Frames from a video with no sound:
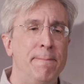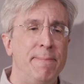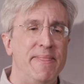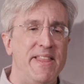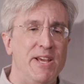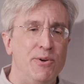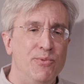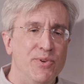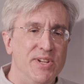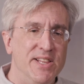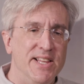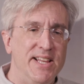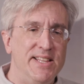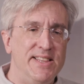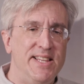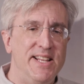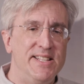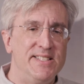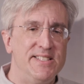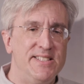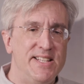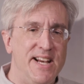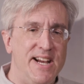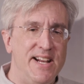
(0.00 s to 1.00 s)
And we let
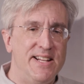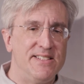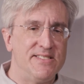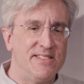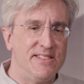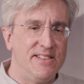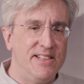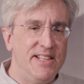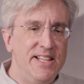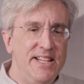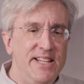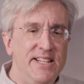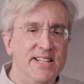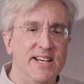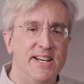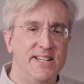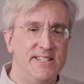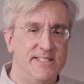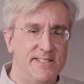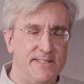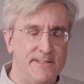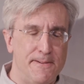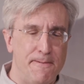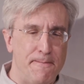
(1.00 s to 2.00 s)
that science lead
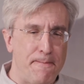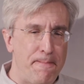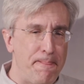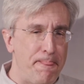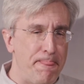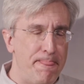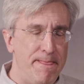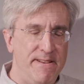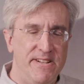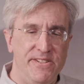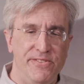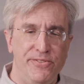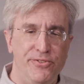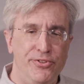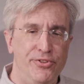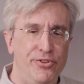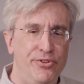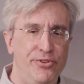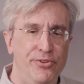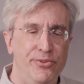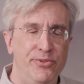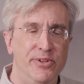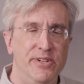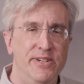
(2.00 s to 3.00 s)
us
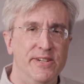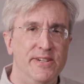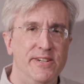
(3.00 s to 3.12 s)
into